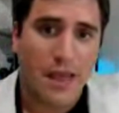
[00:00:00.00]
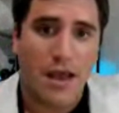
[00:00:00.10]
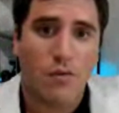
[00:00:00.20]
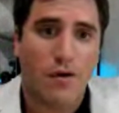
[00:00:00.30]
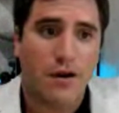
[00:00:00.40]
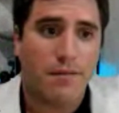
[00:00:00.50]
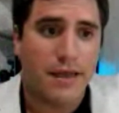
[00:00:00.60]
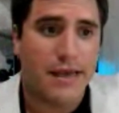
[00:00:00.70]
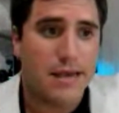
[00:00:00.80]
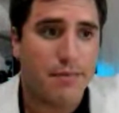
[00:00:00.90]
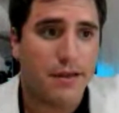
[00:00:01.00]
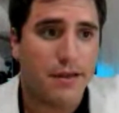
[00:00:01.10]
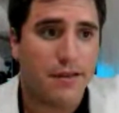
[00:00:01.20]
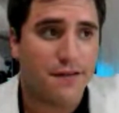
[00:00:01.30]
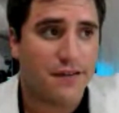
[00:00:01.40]
And we're going to be keeping
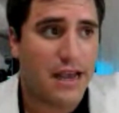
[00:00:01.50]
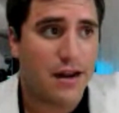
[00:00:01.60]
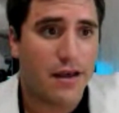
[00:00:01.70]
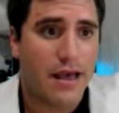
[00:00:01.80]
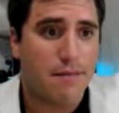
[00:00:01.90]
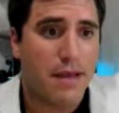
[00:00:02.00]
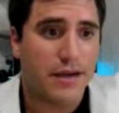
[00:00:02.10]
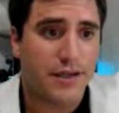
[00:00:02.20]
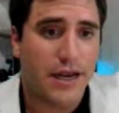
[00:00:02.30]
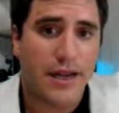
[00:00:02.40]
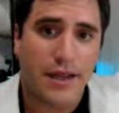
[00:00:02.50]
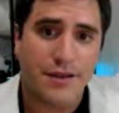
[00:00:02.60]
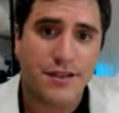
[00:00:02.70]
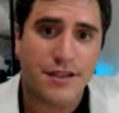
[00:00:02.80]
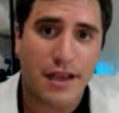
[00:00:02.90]
this data and maintaining it
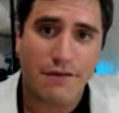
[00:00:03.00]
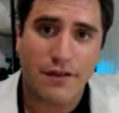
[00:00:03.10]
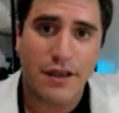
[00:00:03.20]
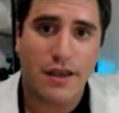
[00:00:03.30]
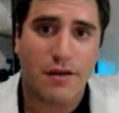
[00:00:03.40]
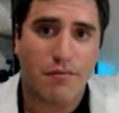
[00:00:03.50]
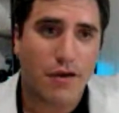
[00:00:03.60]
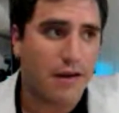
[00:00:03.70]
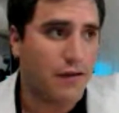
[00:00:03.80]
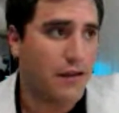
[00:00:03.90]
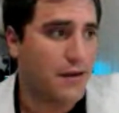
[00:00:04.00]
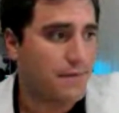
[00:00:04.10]
safely and privately.